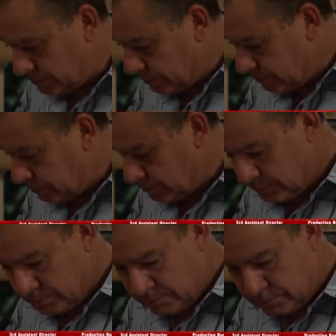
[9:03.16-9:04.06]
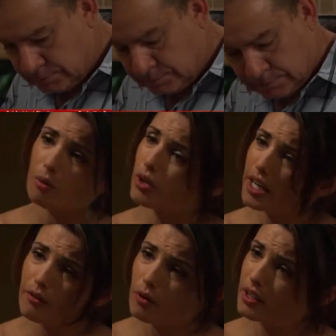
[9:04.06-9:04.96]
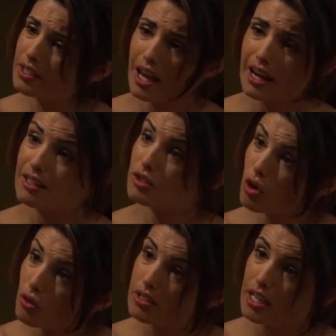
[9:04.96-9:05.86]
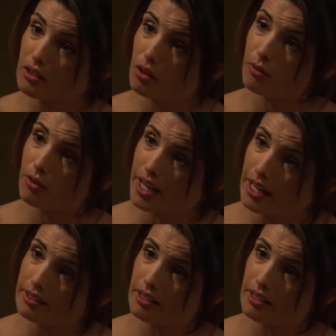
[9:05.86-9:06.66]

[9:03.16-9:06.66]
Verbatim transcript: Please, come on, you need to put things right, whatever it takes. Don't take no for an